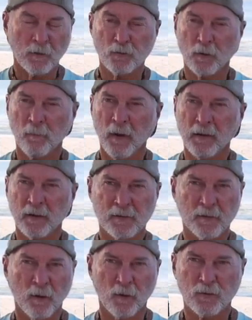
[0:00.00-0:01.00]

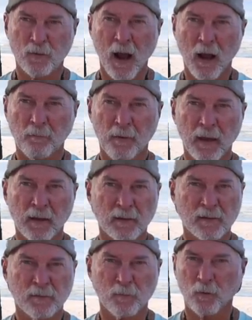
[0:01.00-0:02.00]
Tremendous little trout bait,
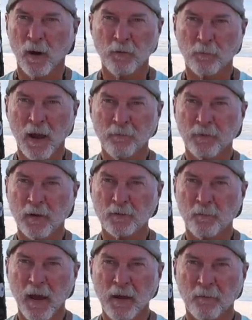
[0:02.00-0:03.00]
great
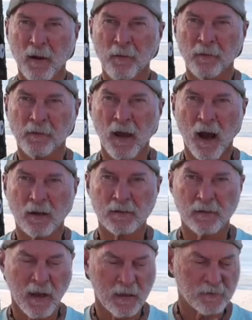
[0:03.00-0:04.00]
redfish bait around the docks
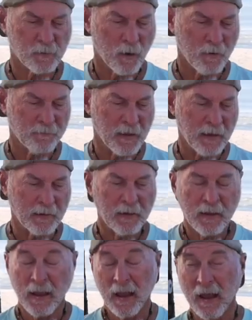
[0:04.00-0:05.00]
and that sort of thing,
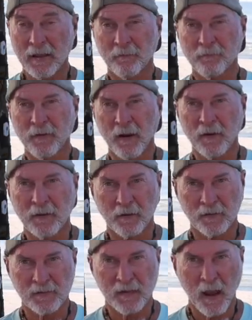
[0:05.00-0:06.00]
and a very
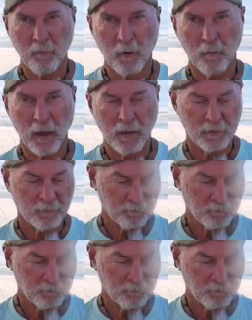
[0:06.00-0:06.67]
good snapper bait.